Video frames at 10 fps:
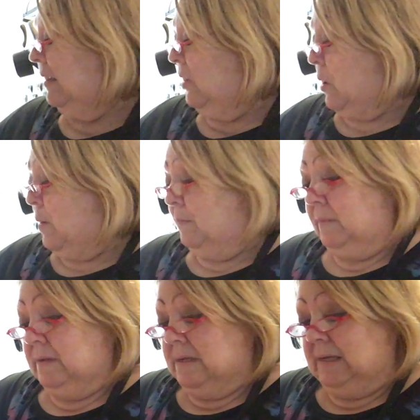it up.
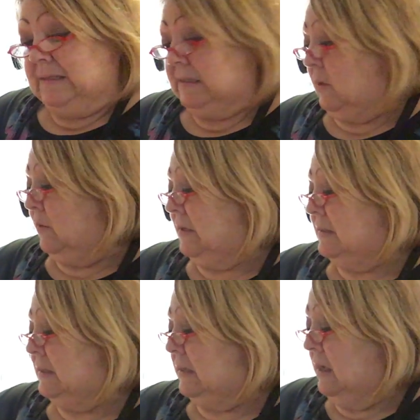It's so
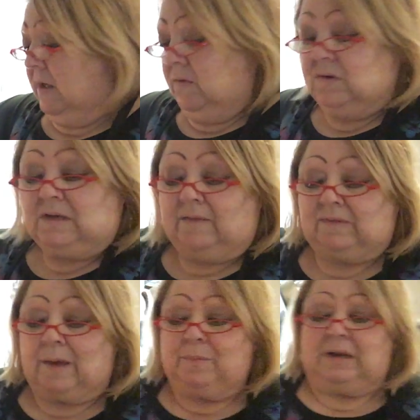easy. There's not
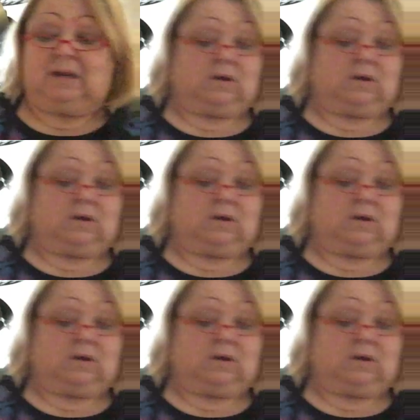that many